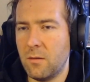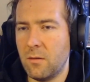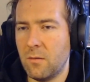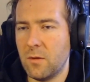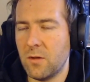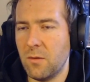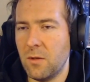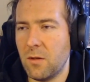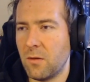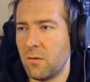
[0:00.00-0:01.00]
What's going
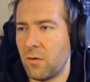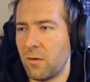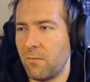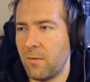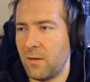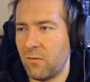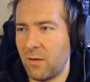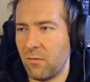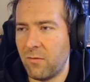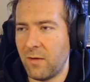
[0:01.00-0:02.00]
on at
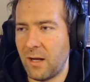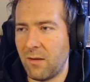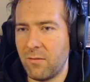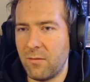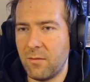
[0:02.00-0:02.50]
round 5?